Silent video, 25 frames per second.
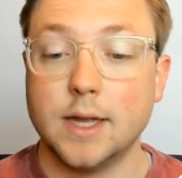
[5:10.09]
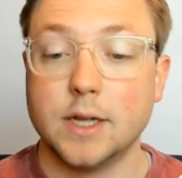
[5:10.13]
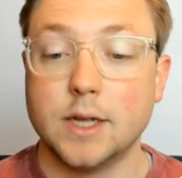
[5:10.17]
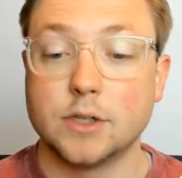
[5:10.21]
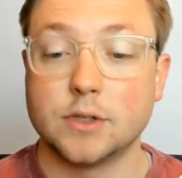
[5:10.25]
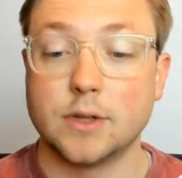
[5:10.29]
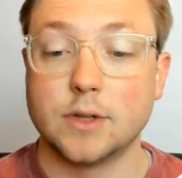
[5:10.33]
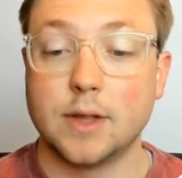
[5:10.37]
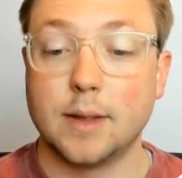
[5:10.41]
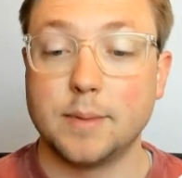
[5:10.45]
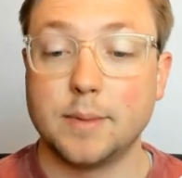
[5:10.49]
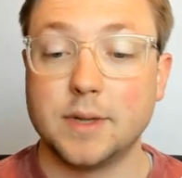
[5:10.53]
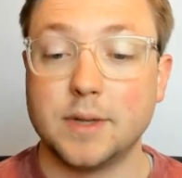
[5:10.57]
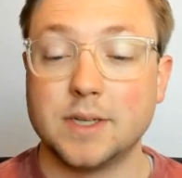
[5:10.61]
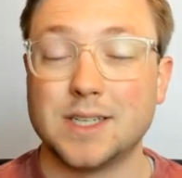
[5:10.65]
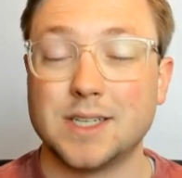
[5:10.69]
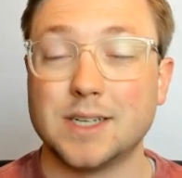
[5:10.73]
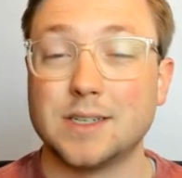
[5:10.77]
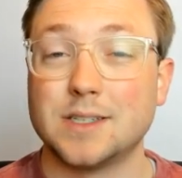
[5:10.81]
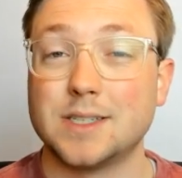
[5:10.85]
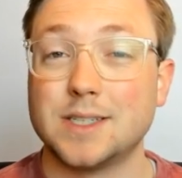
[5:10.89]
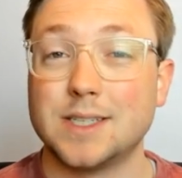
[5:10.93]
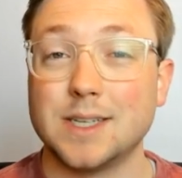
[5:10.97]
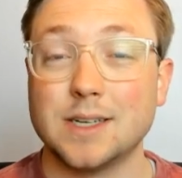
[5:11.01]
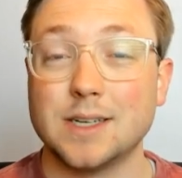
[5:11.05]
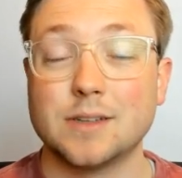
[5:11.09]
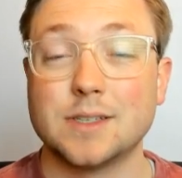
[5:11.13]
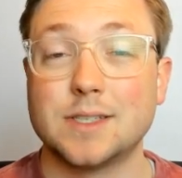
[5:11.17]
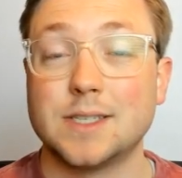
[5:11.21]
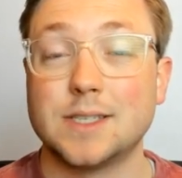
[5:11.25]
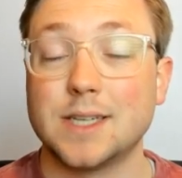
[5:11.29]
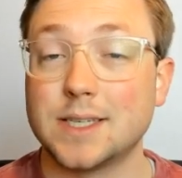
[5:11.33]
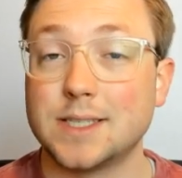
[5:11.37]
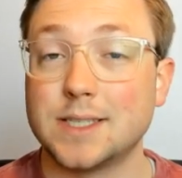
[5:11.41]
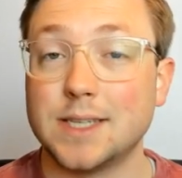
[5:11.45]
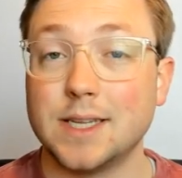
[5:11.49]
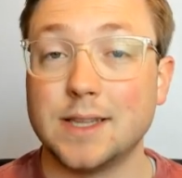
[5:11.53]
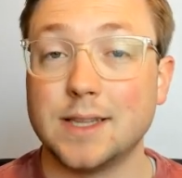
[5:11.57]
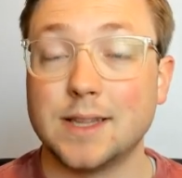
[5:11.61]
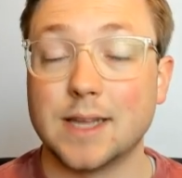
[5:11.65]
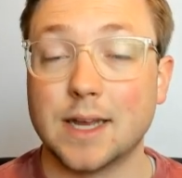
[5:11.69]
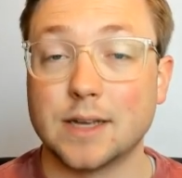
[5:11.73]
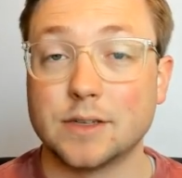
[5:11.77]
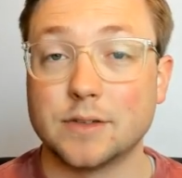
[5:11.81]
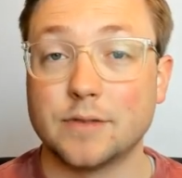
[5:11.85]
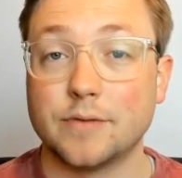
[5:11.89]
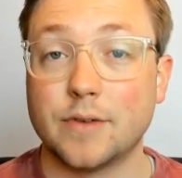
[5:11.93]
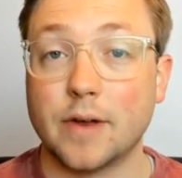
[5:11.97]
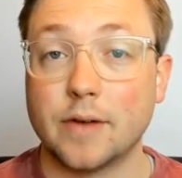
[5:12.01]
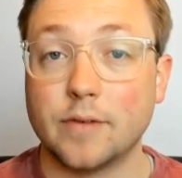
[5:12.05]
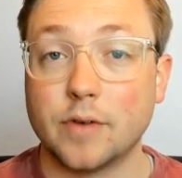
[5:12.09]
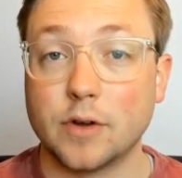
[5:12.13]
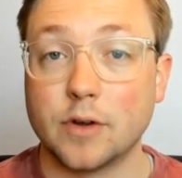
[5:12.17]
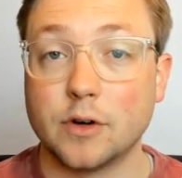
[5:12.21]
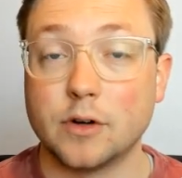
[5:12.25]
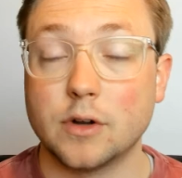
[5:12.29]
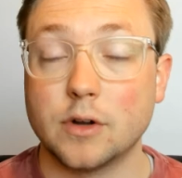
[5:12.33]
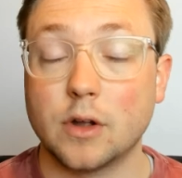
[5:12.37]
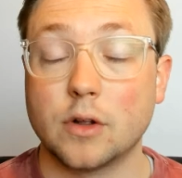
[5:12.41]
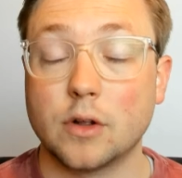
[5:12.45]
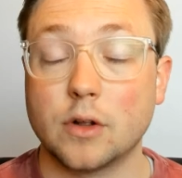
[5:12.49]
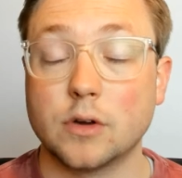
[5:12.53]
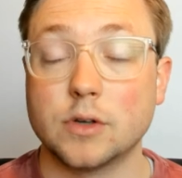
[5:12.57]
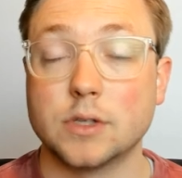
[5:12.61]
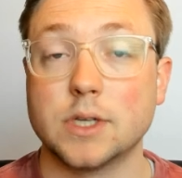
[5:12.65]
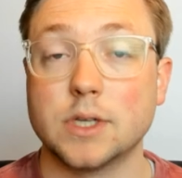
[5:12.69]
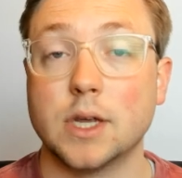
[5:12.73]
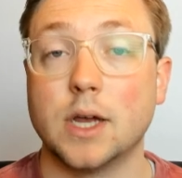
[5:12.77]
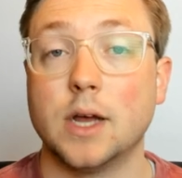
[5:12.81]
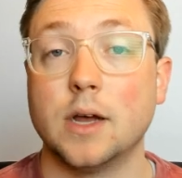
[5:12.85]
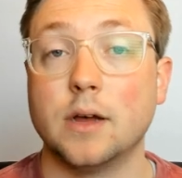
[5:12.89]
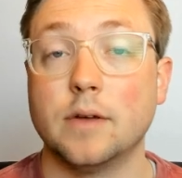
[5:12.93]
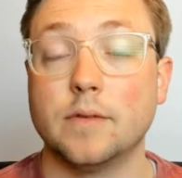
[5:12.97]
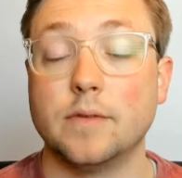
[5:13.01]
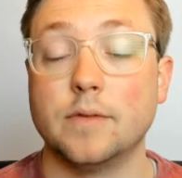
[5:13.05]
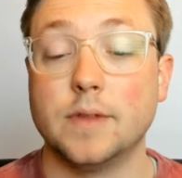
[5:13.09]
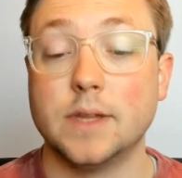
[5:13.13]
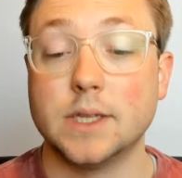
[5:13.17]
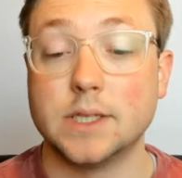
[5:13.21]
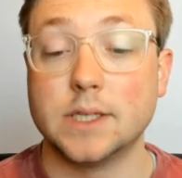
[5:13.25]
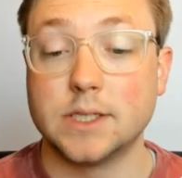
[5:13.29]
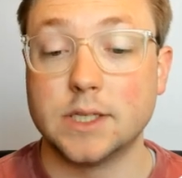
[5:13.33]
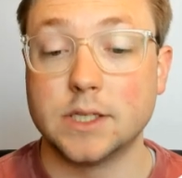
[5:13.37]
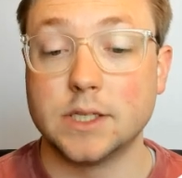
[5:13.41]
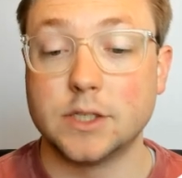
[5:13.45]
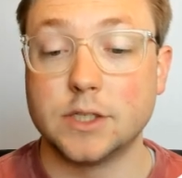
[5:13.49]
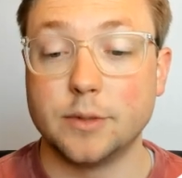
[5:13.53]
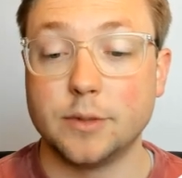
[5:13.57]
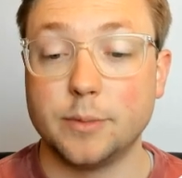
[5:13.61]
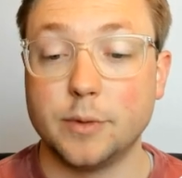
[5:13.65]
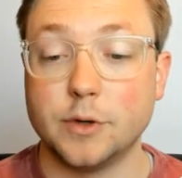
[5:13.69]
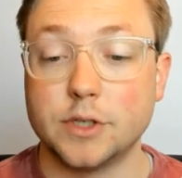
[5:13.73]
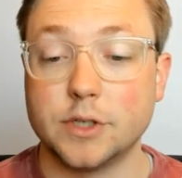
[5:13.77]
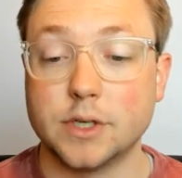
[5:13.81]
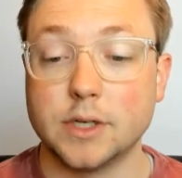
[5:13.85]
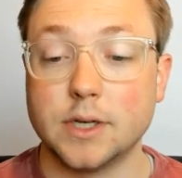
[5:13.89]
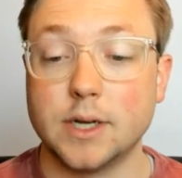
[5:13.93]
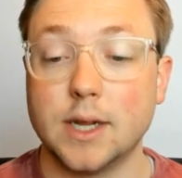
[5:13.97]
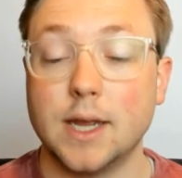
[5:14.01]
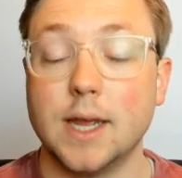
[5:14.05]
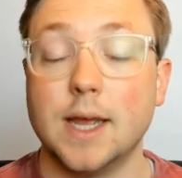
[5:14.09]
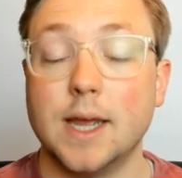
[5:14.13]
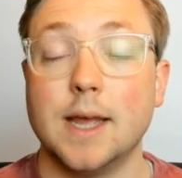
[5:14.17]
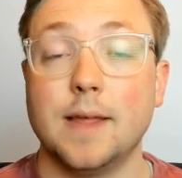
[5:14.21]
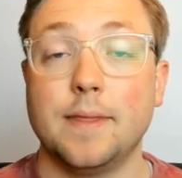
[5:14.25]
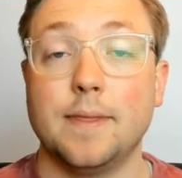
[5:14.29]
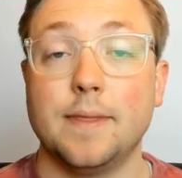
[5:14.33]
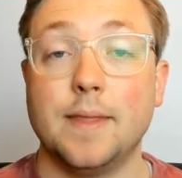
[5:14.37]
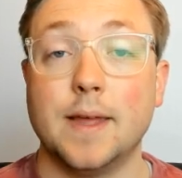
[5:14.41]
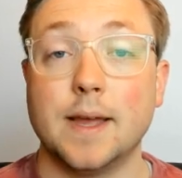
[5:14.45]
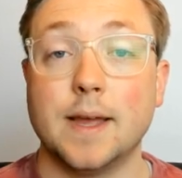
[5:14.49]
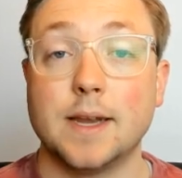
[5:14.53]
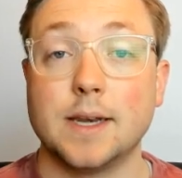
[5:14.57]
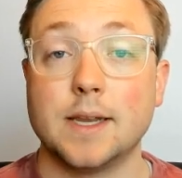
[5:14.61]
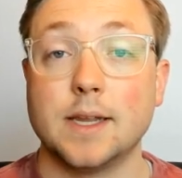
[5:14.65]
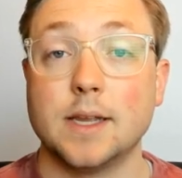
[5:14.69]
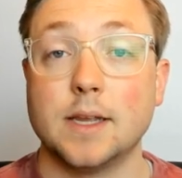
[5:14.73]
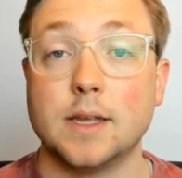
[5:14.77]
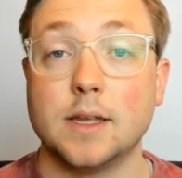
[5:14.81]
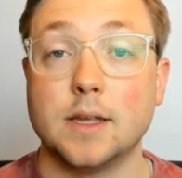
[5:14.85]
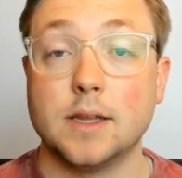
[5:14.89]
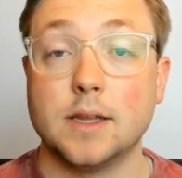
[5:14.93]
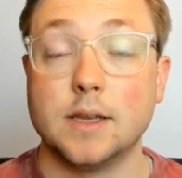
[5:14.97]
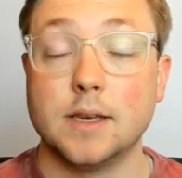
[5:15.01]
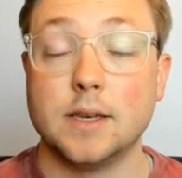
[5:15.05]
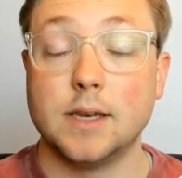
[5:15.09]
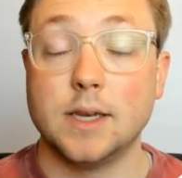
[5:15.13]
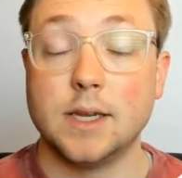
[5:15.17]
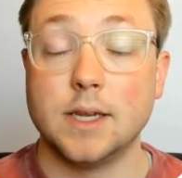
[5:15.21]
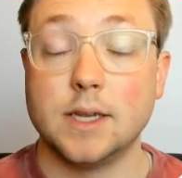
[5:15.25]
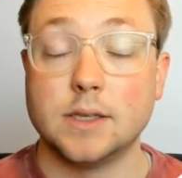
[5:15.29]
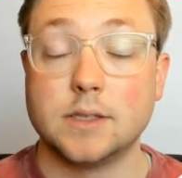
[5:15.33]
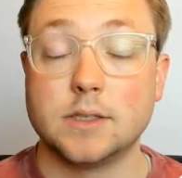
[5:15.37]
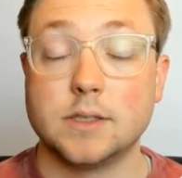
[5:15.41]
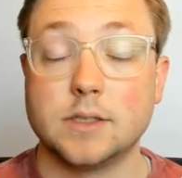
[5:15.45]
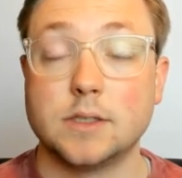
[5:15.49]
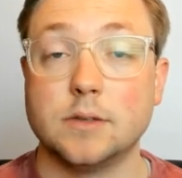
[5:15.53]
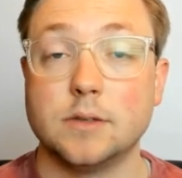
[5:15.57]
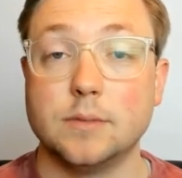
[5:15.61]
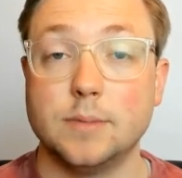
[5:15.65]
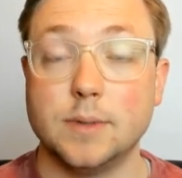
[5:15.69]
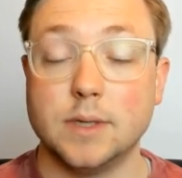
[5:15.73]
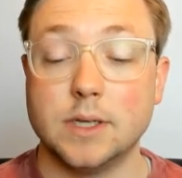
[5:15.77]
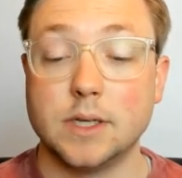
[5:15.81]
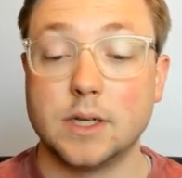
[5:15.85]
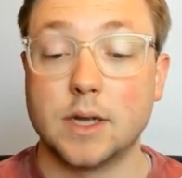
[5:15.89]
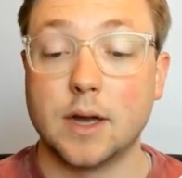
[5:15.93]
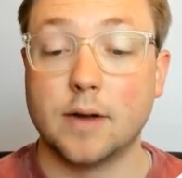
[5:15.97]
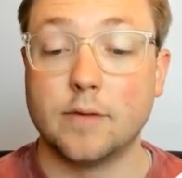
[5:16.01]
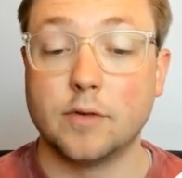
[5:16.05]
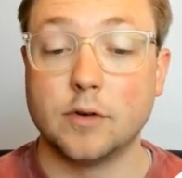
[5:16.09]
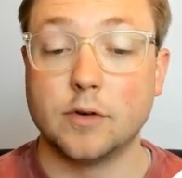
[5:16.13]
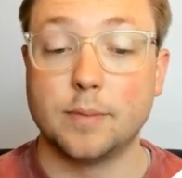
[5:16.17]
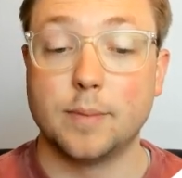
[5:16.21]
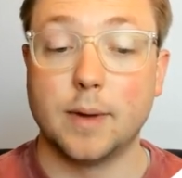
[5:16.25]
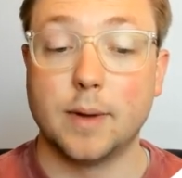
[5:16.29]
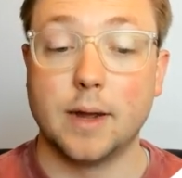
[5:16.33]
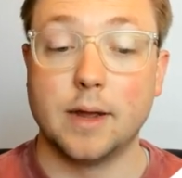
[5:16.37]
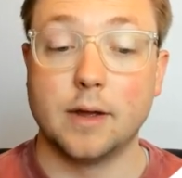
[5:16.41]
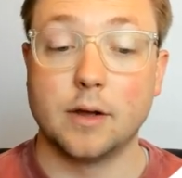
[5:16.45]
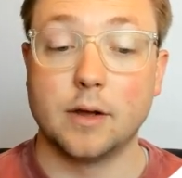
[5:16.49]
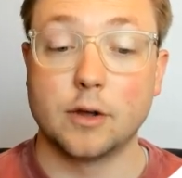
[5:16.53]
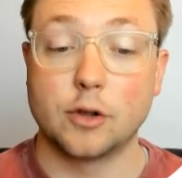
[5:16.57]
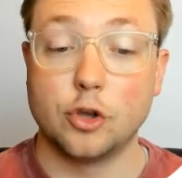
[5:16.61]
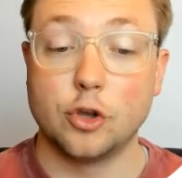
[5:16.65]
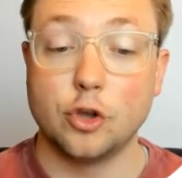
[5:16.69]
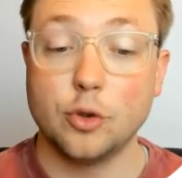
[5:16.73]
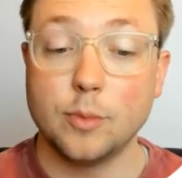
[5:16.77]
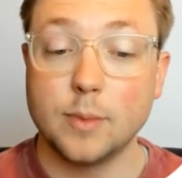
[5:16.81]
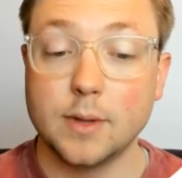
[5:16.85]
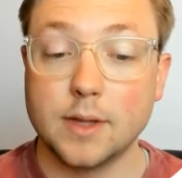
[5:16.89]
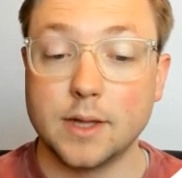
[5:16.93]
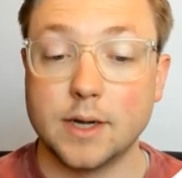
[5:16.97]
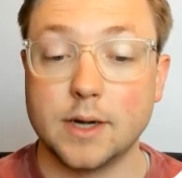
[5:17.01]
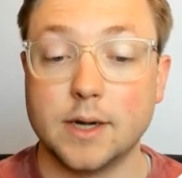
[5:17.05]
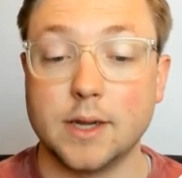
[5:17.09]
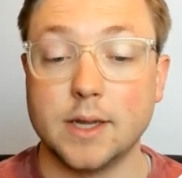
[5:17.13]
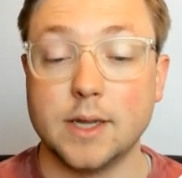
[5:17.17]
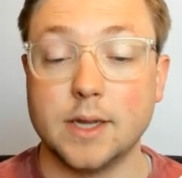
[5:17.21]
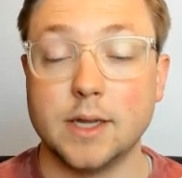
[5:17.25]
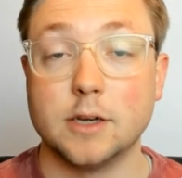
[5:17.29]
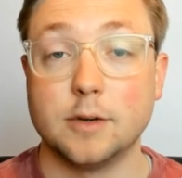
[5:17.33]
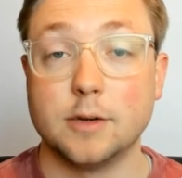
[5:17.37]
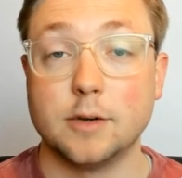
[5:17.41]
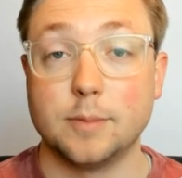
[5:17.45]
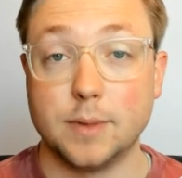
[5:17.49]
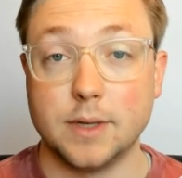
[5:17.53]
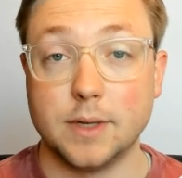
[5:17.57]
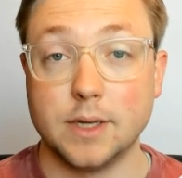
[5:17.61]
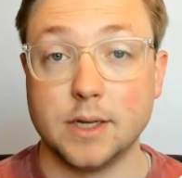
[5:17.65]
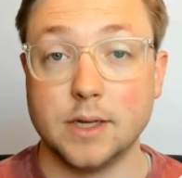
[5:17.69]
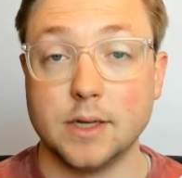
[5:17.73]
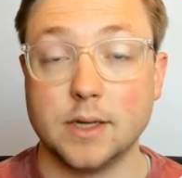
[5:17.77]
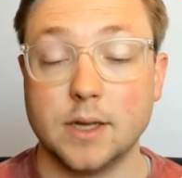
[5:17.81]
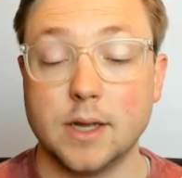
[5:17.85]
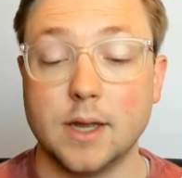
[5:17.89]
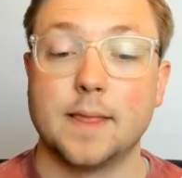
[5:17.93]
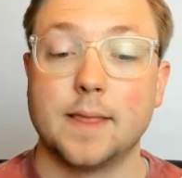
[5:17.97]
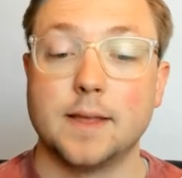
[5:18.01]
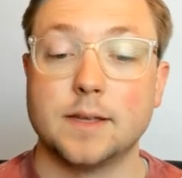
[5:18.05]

So that means there's still $16,500 of this distribution that needs to be covered by accumulated E&P.